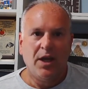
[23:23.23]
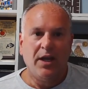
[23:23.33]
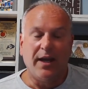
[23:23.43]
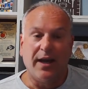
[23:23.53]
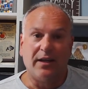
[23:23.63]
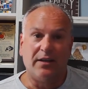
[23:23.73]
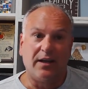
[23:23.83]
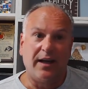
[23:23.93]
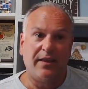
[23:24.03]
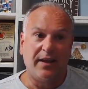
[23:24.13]
Yeah, look,
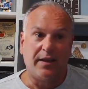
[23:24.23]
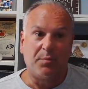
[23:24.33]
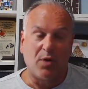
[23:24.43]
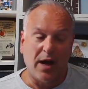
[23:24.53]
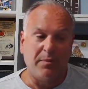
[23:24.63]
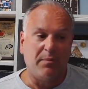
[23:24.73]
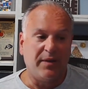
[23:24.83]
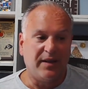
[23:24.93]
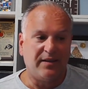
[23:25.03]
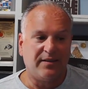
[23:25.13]
I think the problem
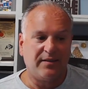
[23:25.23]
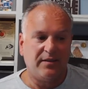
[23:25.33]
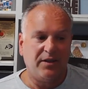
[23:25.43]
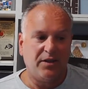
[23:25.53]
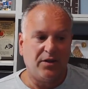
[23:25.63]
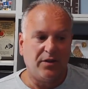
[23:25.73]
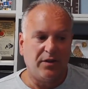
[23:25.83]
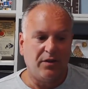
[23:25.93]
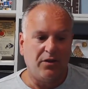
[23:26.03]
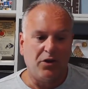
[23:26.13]
is, you know,
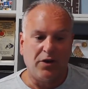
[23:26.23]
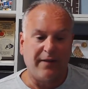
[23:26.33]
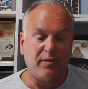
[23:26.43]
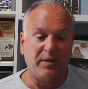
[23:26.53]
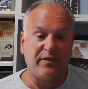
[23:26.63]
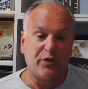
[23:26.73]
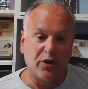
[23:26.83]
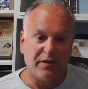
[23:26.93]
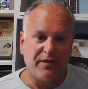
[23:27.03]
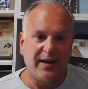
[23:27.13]
you don't have to be
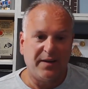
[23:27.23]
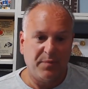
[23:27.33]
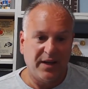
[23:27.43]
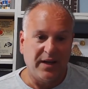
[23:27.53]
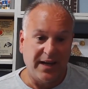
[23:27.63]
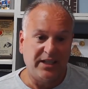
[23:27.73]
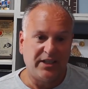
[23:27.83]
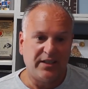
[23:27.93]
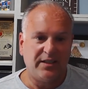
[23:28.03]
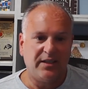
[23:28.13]
certified to be an
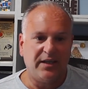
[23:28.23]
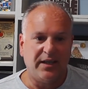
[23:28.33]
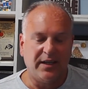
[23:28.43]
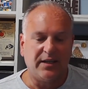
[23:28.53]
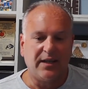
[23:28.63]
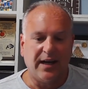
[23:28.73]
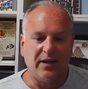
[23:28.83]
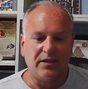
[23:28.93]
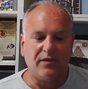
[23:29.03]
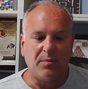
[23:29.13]
agent in
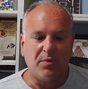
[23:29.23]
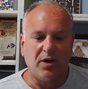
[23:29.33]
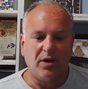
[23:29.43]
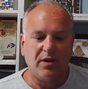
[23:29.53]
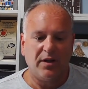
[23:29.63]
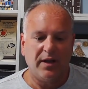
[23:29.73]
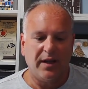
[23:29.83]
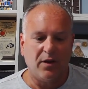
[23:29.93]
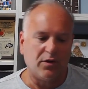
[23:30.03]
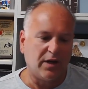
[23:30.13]
college football
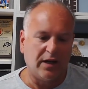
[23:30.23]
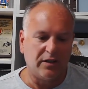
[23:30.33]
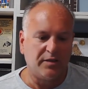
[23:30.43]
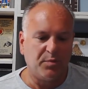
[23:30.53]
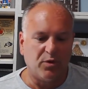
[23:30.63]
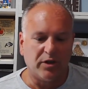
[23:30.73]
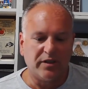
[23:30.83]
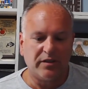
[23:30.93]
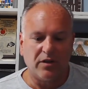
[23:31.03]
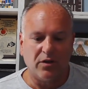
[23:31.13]
or college
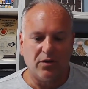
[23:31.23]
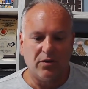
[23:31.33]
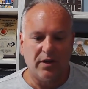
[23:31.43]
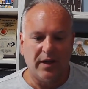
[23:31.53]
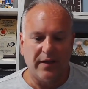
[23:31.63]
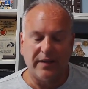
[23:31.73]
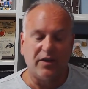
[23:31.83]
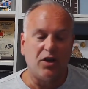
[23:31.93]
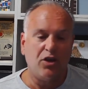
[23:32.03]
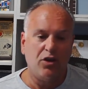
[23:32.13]
sports. So, and that's
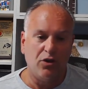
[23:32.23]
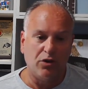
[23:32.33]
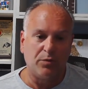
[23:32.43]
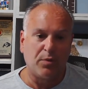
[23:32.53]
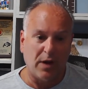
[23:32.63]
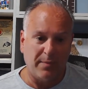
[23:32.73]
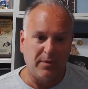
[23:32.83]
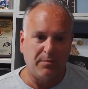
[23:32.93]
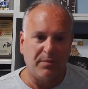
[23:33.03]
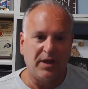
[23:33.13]
a huge
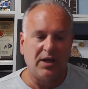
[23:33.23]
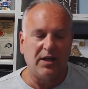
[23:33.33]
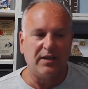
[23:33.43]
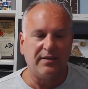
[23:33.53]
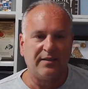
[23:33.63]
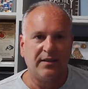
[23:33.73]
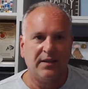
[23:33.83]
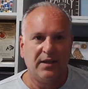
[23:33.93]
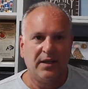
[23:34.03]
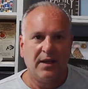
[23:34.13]
problem because
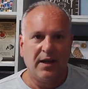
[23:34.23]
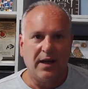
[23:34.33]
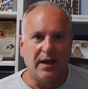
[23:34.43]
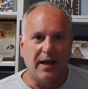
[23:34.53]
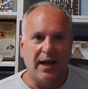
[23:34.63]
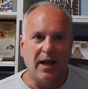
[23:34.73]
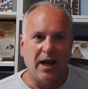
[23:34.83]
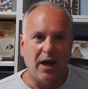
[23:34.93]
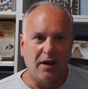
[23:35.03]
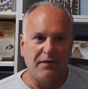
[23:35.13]

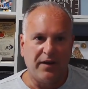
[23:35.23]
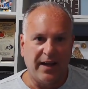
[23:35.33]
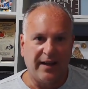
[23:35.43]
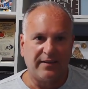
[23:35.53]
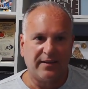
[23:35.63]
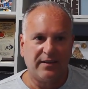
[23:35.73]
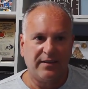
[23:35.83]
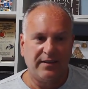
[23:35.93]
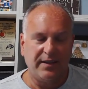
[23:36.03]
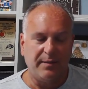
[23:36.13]
I often ask
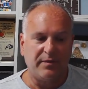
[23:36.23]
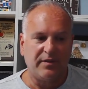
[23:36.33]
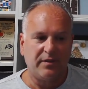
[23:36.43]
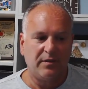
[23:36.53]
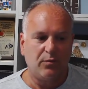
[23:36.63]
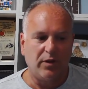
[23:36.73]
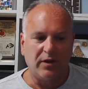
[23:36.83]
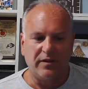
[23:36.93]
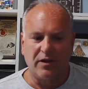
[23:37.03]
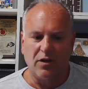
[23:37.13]
teams, whether
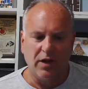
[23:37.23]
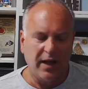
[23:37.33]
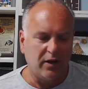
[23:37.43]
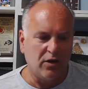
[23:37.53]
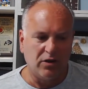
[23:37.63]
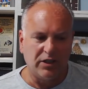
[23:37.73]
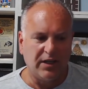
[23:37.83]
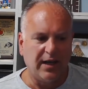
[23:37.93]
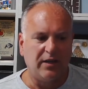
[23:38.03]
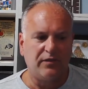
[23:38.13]
it's a head coach in
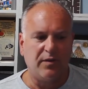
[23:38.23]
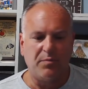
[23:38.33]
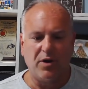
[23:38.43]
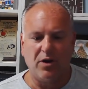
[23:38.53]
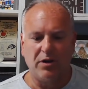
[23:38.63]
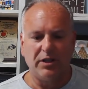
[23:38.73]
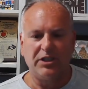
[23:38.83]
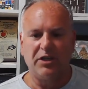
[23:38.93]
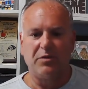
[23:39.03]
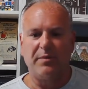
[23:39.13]
college football or a
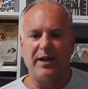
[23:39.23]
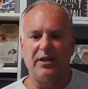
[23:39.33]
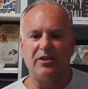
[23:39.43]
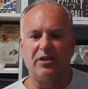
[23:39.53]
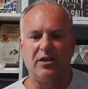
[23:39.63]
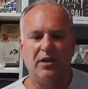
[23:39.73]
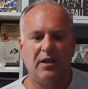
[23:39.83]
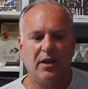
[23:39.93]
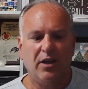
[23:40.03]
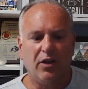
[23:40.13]
general manager,
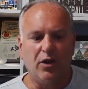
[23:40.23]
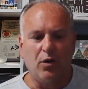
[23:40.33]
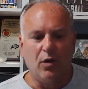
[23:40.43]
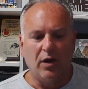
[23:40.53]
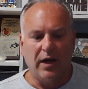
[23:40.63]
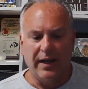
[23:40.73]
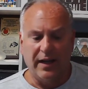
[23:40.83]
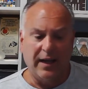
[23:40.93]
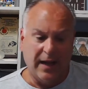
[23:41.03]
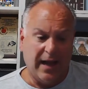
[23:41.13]
you know, I
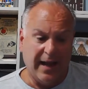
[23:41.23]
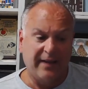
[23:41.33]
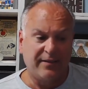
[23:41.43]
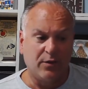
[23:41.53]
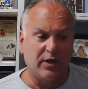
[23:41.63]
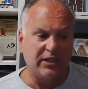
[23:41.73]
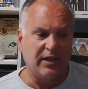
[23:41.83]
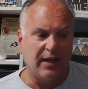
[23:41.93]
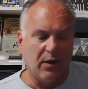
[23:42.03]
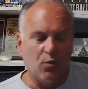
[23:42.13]
ask the
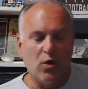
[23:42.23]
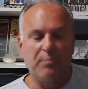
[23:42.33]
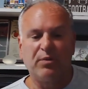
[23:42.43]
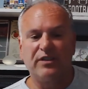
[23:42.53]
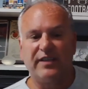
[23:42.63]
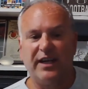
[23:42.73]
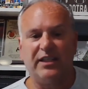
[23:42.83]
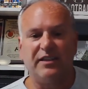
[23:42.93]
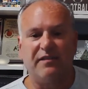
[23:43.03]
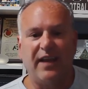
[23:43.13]
question a lot, what
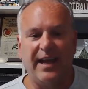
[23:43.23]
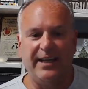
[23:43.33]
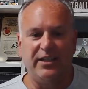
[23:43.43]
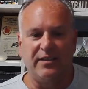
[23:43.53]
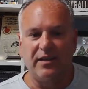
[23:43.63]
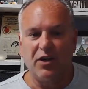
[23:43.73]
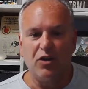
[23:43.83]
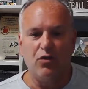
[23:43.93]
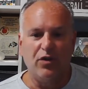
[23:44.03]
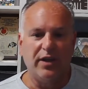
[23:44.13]
percentage of agents are
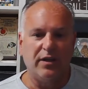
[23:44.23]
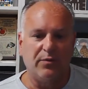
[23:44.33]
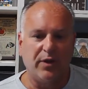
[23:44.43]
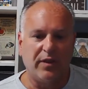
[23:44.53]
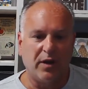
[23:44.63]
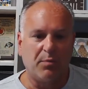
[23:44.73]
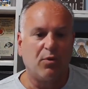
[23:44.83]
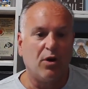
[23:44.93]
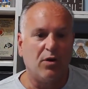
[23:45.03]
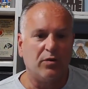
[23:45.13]
you dealing with are
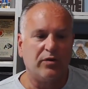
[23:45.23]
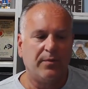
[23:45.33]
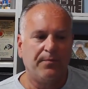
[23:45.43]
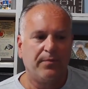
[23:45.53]
pros?